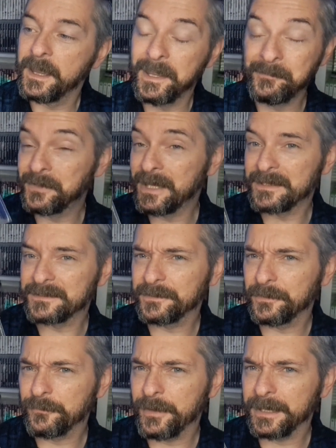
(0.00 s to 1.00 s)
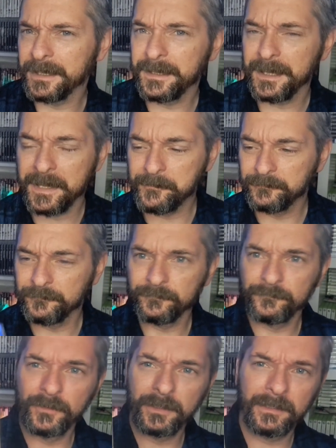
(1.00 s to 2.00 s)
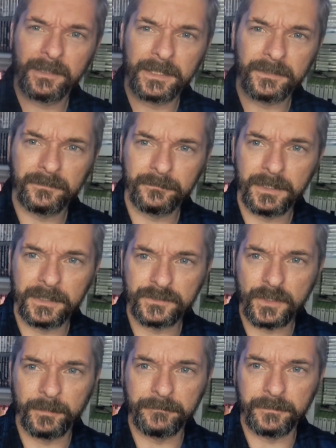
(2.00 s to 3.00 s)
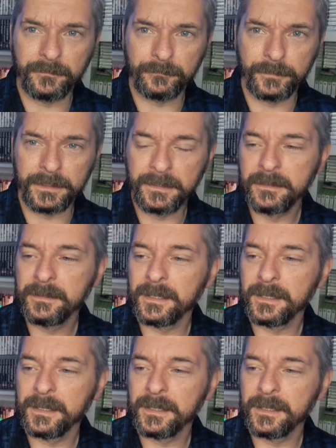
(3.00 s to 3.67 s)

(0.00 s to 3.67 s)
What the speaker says: But yeah, still a cracking game. Really like Choplifter 3.